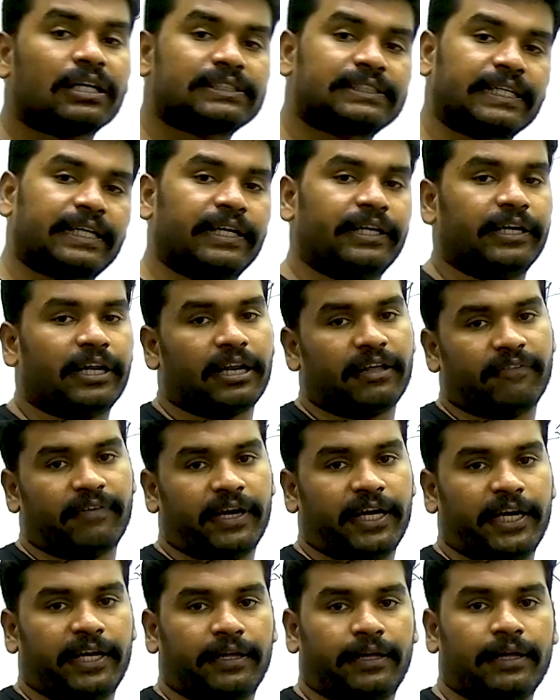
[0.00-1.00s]
or secondary
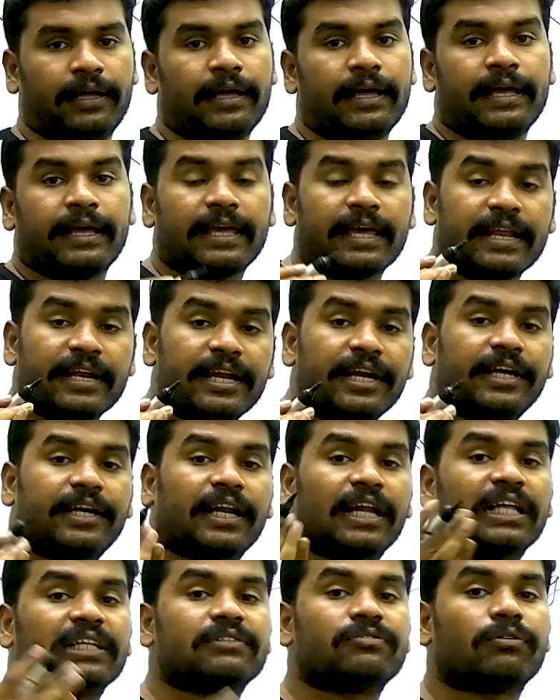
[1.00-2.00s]
winding. Any
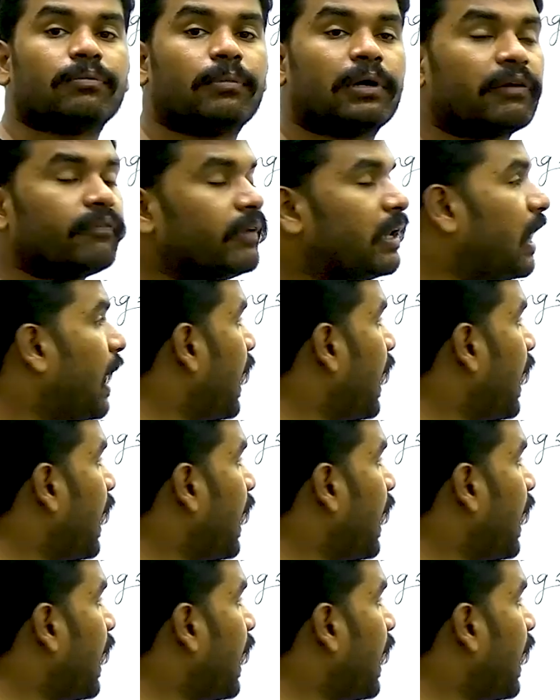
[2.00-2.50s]
transformer will